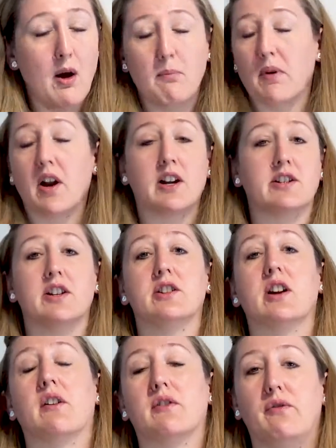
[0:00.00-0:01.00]
but I didn't
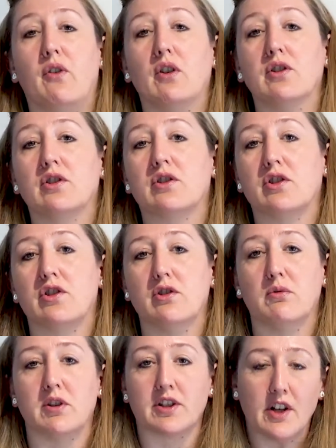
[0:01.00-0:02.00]
have the funds to
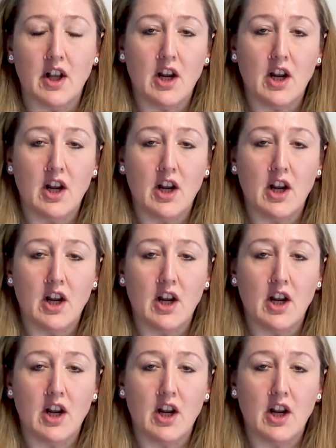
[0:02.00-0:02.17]
do it.